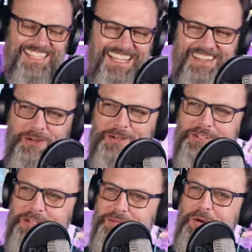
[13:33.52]
Candy
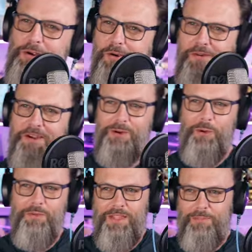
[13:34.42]
Thunder and Tony Spark over
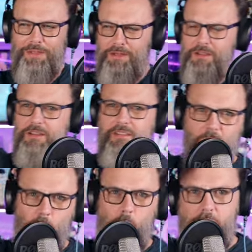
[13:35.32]
here holding up the
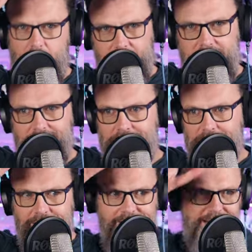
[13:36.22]
the one
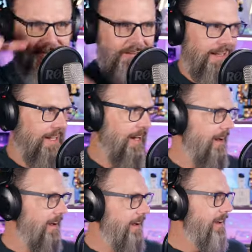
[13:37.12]
in
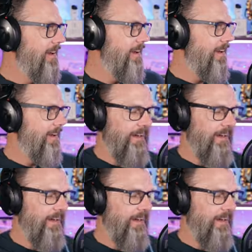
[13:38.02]
solidarity here.